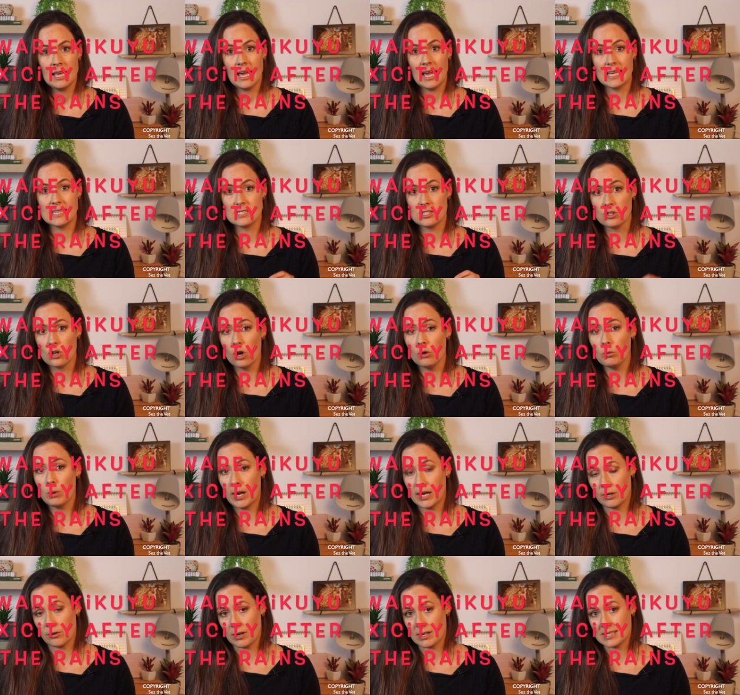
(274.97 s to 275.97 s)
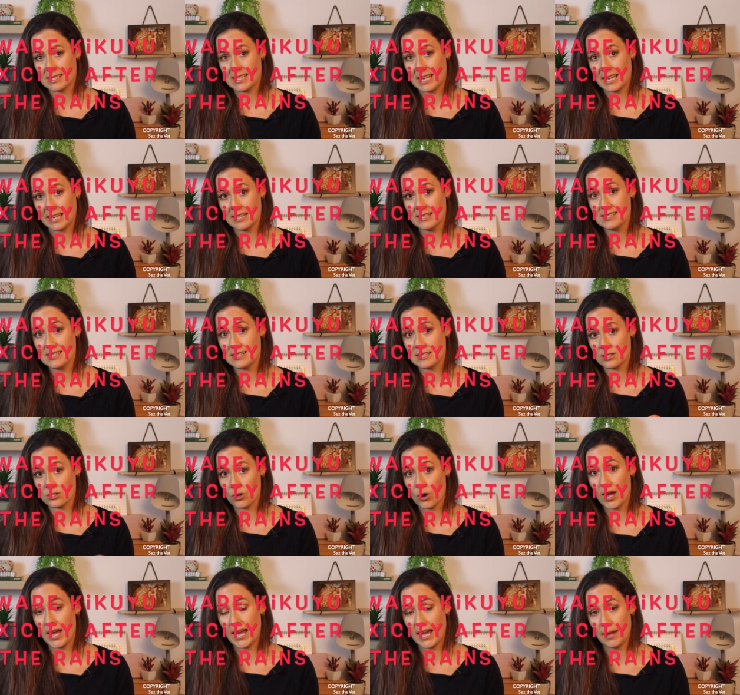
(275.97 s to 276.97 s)
It's not ryegrass daggers and it's
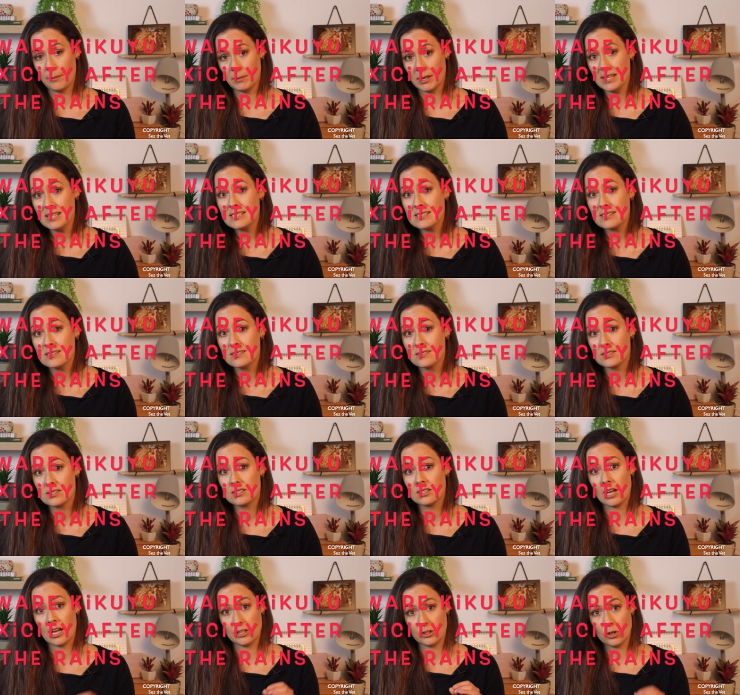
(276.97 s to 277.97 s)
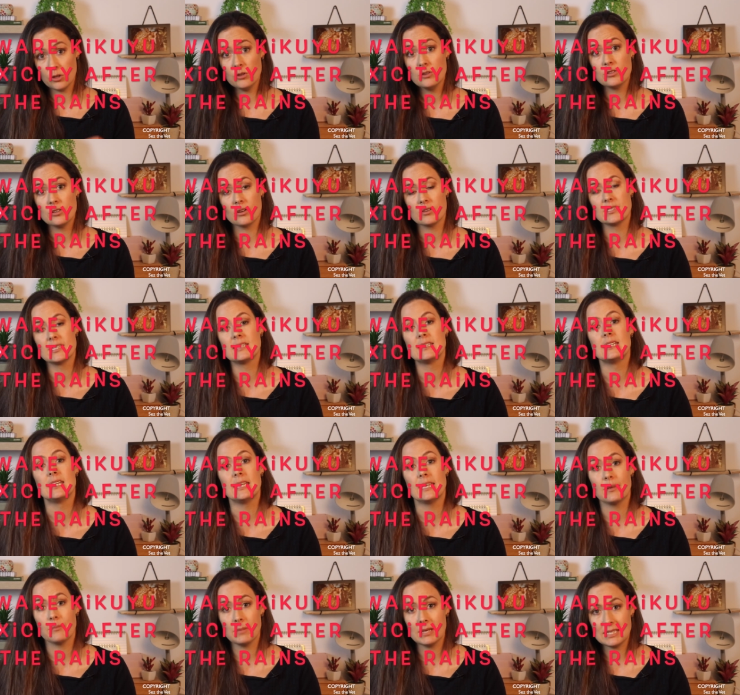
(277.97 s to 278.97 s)
not harmless. Kikuyu toxicity
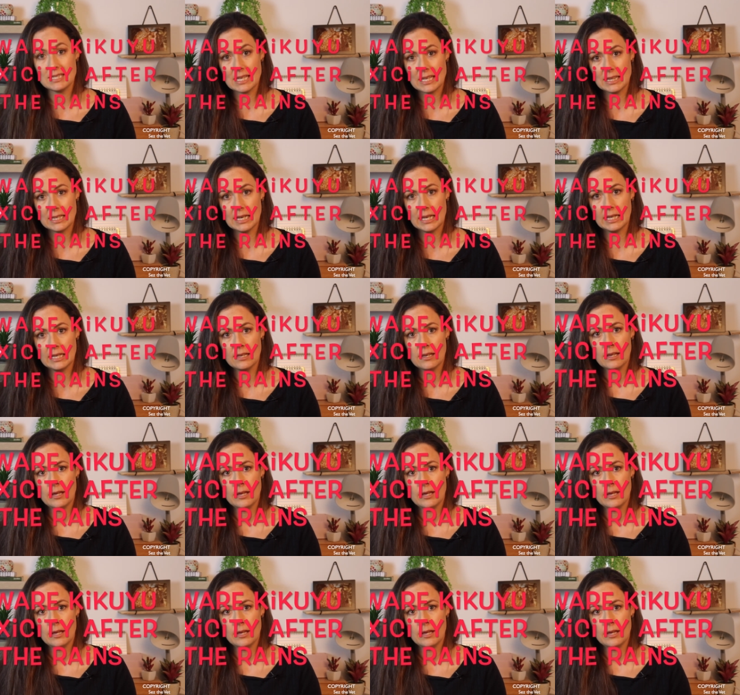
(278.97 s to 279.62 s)
can be deathly.